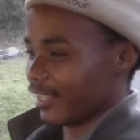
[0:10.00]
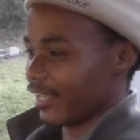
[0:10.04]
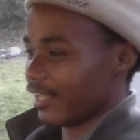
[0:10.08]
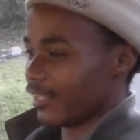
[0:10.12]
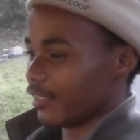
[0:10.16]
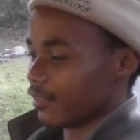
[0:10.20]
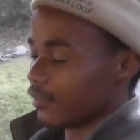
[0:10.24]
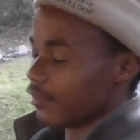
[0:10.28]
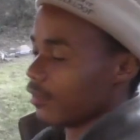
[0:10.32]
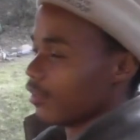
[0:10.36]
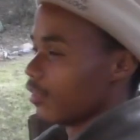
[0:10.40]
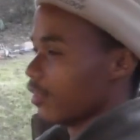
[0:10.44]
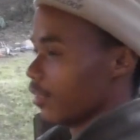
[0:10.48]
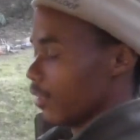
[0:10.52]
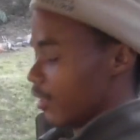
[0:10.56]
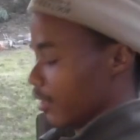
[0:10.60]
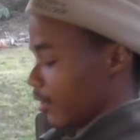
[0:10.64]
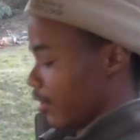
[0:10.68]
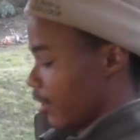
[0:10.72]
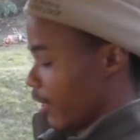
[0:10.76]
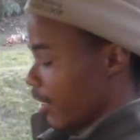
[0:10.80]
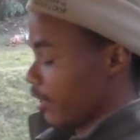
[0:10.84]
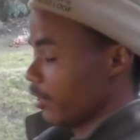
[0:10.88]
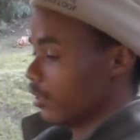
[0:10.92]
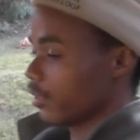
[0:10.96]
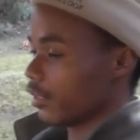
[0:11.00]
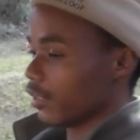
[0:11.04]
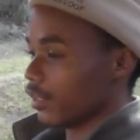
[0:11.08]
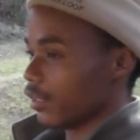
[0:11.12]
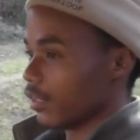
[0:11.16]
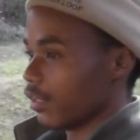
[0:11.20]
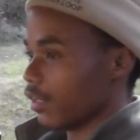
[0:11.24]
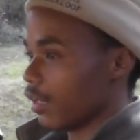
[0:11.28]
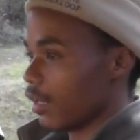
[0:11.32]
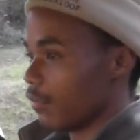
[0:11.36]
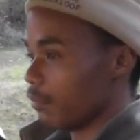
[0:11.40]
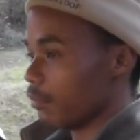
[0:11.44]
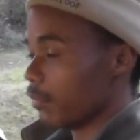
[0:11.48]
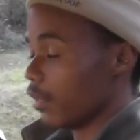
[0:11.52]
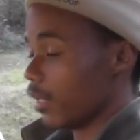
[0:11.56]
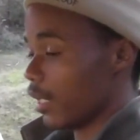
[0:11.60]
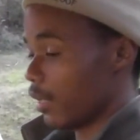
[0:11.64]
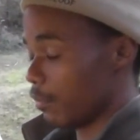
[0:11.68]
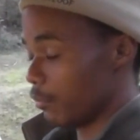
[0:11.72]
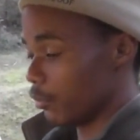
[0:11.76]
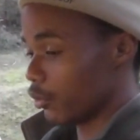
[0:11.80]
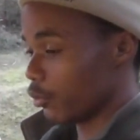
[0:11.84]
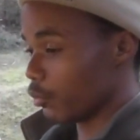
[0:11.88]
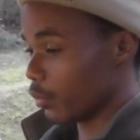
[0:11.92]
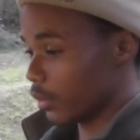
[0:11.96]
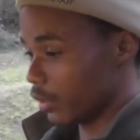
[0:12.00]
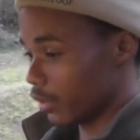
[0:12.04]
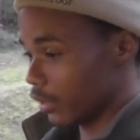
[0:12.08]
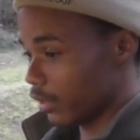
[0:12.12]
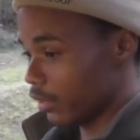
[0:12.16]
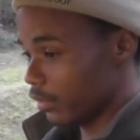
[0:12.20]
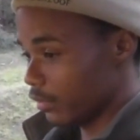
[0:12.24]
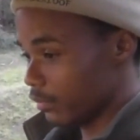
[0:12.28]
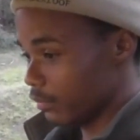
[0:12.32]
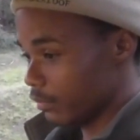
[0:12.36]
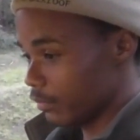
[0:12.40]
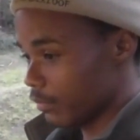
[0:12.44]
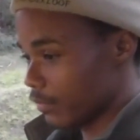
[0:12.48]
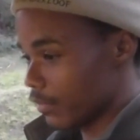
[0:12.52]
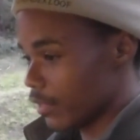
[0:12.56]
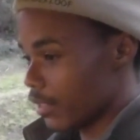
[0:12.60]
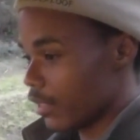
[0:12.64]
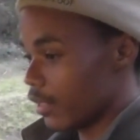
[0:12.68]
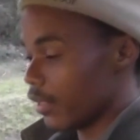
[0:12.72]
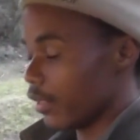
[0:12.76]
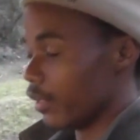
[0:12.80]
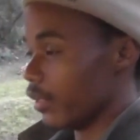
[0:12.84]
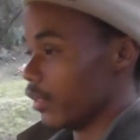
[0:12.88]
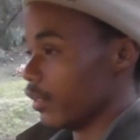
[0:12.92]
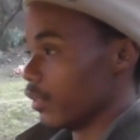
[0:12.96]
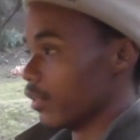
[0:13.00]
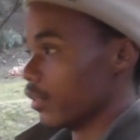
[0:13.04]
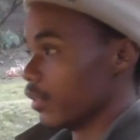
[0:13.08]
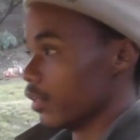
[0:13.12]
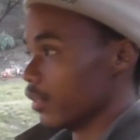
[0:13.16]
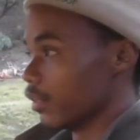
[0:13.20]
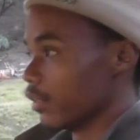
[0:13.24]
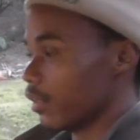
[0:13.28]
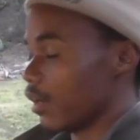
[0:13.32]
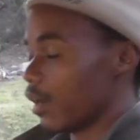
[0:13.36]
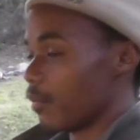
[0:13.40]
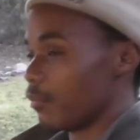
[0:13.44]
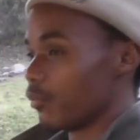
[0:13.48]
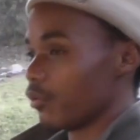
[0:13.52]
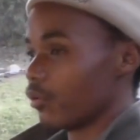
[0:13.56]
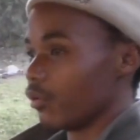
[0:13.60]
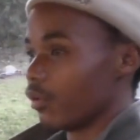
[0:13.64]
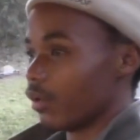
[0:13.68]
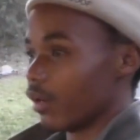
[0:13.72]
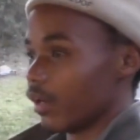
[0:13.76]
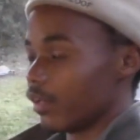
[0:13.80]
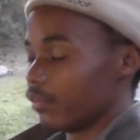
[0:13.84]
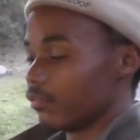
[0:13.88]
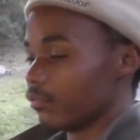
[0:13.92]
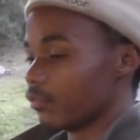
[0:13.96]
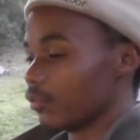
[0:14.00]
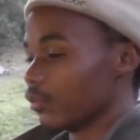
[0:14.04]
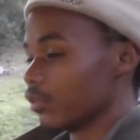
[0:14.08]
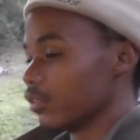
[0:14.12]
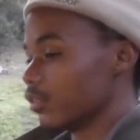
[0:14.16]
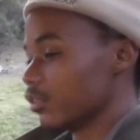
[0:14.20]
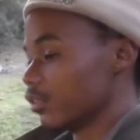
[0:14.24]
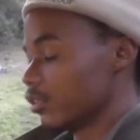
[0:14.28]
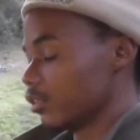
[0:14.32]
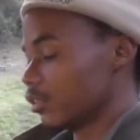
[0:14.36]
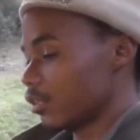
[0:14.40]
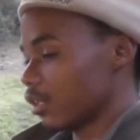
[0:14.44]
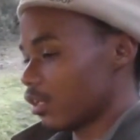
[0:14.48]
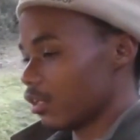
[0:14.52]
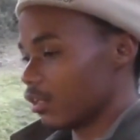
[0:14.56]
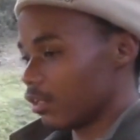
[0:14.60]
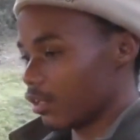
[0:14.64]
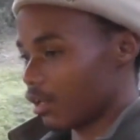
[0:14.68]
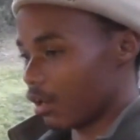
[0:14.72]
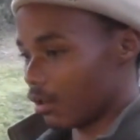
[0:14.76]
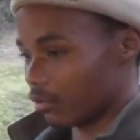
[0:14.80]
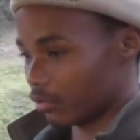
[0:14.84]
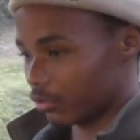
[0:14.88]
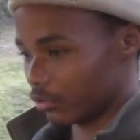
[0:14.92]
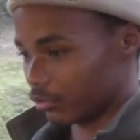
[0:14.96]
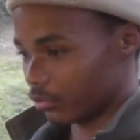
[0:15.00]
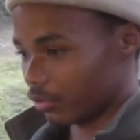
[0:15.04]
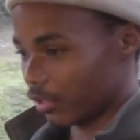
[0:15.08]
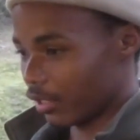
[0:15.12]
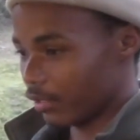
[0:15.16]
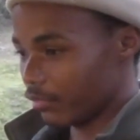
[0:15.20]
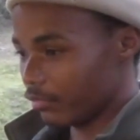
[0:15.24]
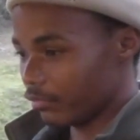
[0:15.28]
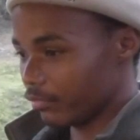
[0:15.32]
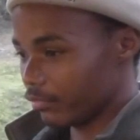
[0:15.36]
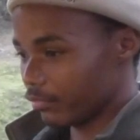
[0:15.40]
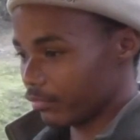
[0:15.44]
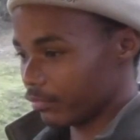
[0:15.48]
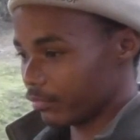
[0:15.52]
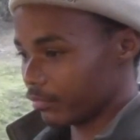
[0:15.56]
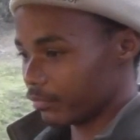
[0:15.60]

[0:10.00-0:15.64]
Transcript: Okay, guys, my name is Quentin, and I'm your guide for the Sundowner Drive.